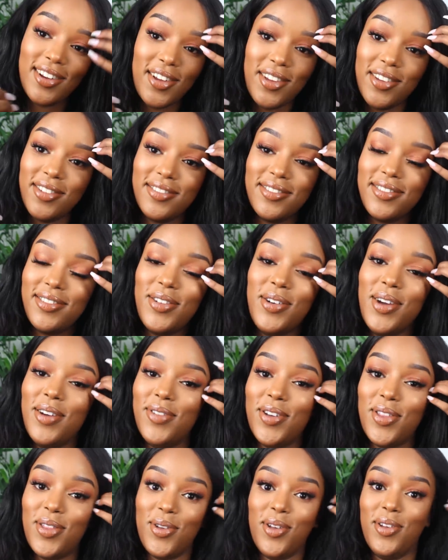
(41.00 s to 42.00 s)
know
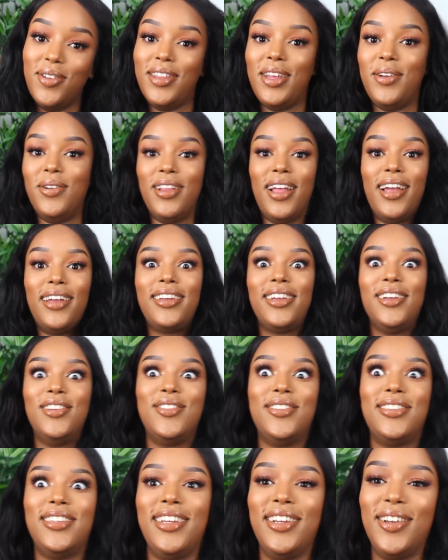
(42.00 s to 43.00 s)
whoever thought they were like
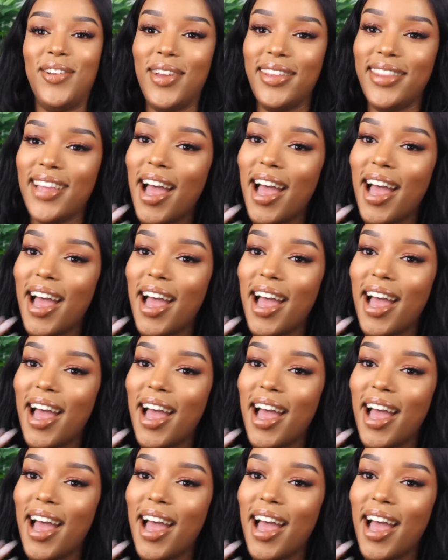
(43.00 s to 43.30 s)
interested in knowing